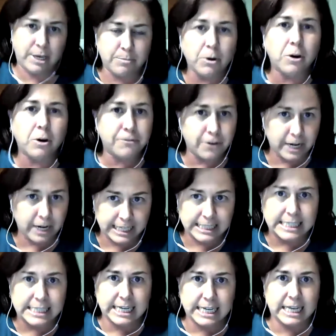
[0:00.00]
people, for
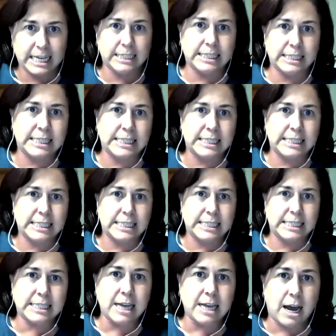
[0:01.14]
instance.
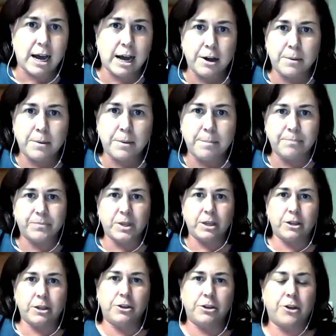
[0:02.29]
Um,
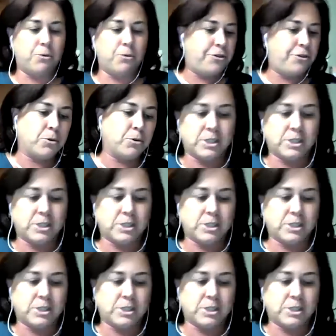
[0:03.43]
you know, there was a